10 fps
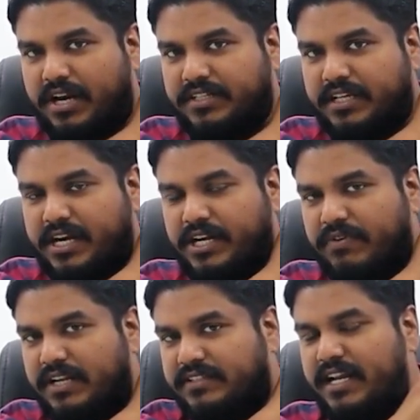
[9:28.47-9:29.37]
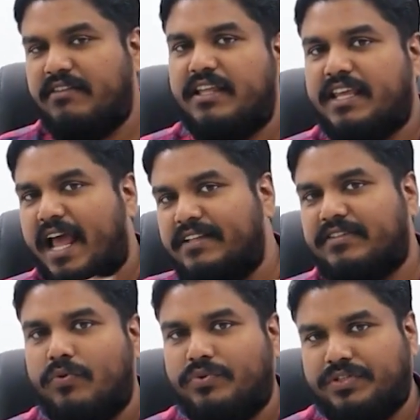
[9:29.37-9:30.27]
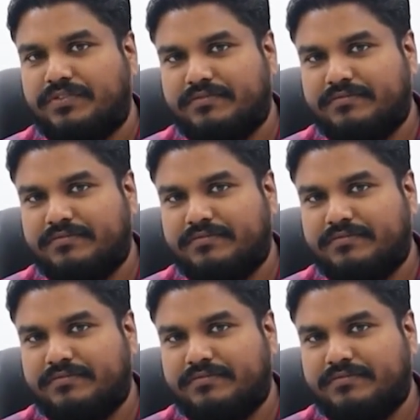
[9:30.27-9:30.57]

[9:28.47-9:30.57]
pressure, it will send the gas out.